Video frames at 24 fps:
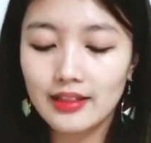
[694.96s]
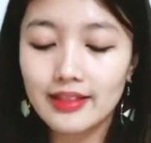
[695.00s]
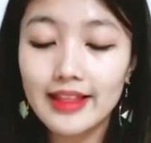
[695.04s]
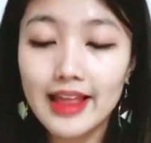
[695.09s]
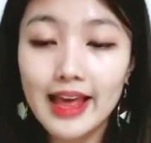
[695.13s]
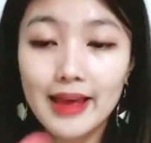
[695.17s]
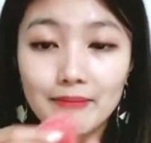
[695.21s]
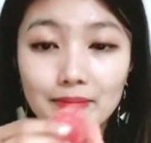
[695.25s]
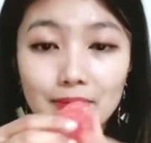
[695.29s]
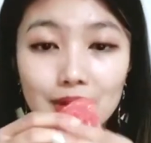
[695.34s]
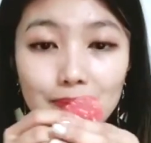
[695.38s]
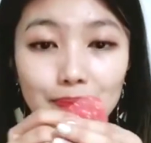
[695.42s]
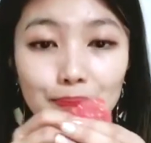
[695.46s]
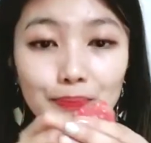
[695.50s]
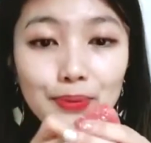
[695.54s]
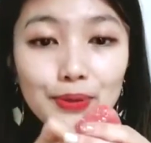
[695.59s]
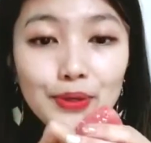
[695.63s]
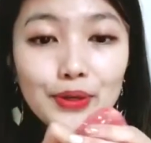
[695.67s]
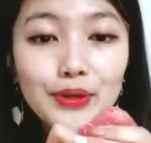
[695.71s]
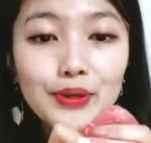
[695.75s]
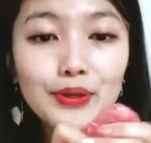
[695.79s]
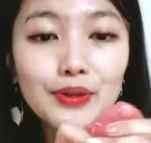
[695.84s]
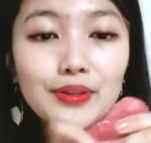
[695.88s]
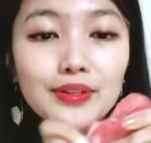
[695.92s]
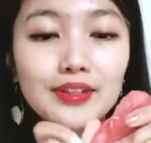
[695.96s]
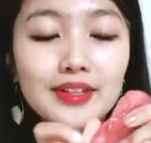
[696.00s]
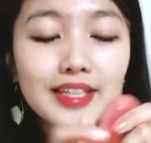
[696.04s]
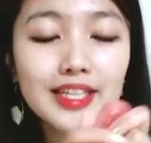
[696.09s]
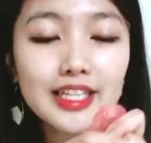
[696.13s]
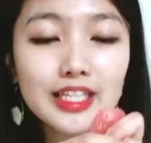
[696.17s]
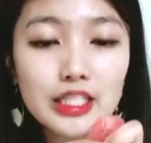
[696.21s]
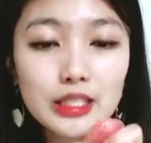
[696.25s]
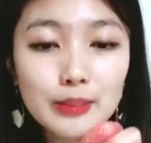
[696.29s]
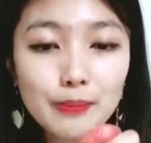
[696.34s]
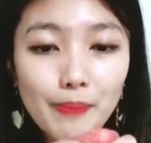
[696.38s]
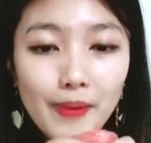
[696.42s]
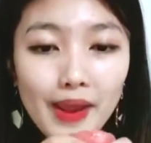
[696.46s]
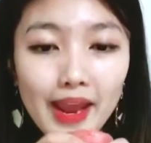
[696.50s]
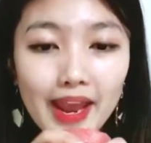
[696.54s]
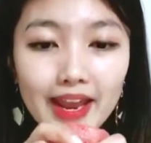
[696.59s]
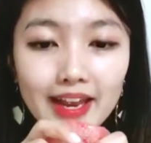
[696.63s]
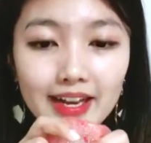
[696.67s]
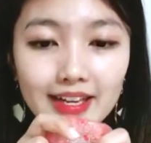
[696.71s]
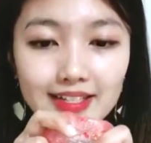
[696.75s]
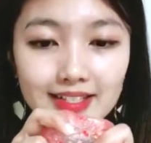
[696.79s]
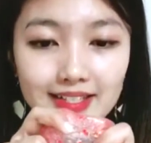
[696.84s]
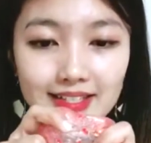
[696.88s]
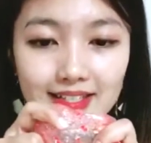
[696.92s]
Let me put this
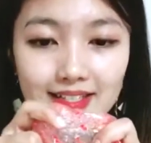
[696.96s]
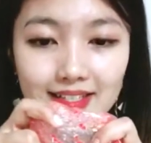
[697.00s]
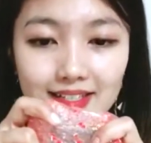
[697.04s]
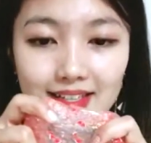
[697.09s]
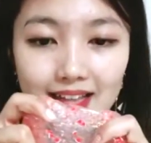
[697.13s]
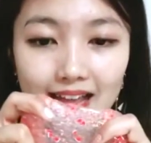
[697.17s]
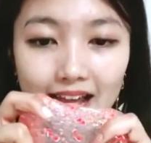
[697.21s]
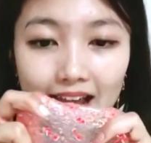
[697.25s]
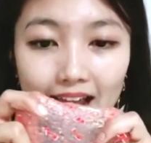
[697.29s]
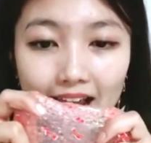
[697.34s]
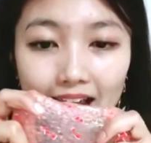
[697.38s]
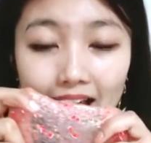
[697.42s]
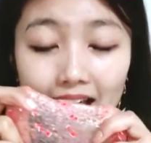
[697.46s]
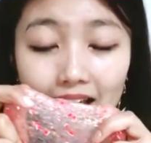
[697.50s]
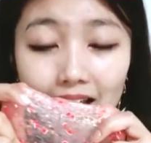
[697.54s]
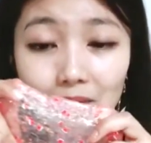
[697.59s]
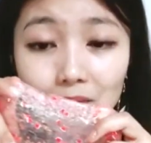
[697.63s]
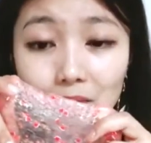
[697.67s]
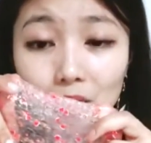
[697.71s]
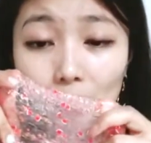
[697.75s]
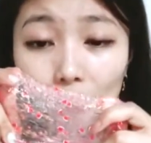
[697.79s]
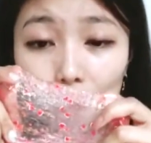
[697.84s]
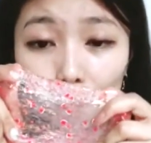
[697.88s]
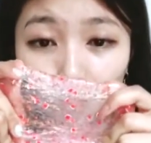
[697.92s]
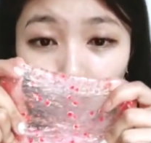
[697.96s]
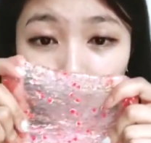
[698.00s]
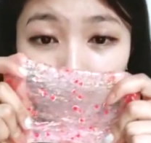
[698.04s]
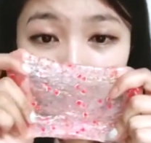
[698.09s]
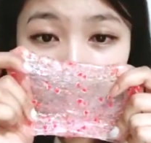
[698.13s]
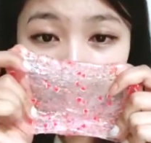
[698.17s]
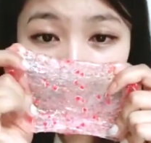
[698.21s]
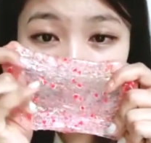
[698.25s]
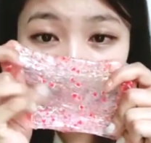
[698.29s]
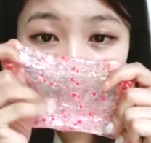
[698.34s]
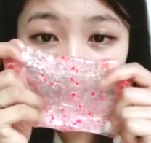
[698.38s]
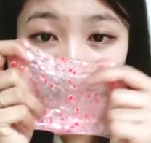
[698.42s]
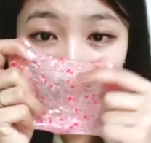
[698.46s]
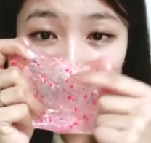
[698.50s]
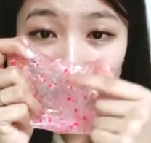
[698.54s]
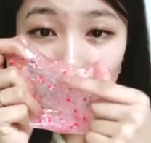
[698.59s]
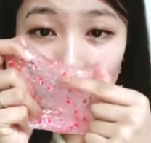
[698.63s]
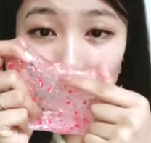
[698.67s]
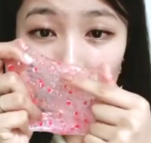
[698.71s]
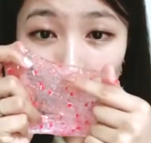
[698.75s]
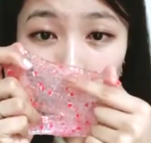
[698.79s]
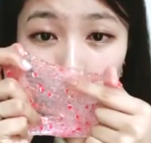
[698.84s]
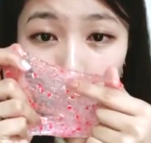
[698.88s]
pink slime, which has